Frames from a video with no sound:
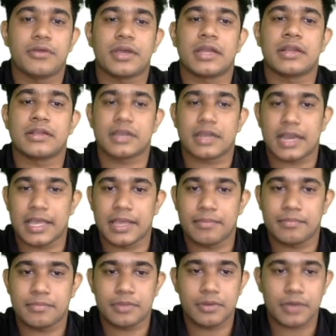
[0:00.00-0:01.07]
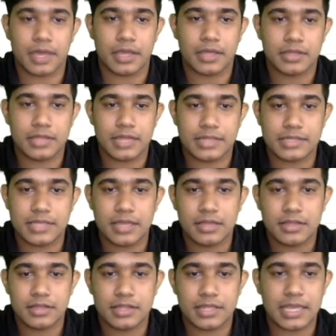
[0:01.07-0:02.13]
that you can claim. Okay, that's
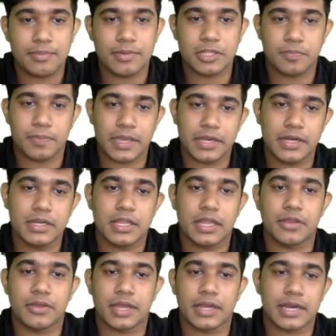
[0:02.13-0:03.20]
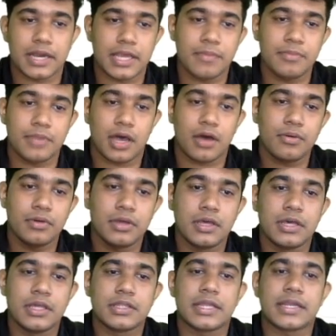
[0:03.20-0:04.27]
a 3 month period that you can claim now.
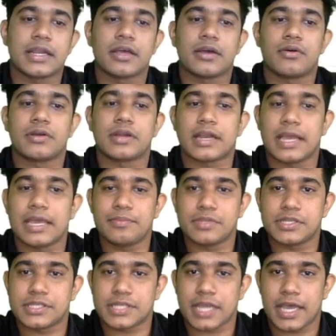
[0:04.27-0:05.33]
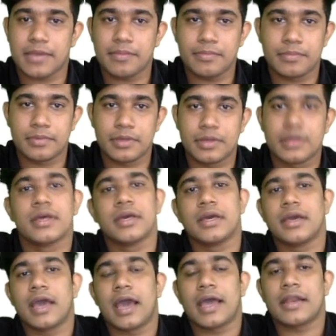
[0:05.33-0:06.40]
Then click on claim this time.
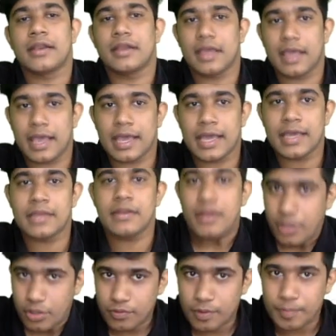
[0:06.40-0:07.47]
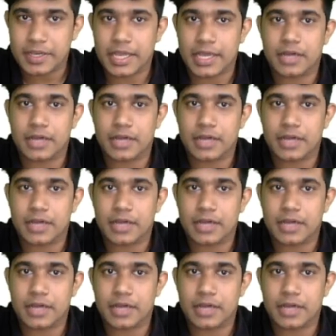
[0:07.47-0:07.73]
And again, you will be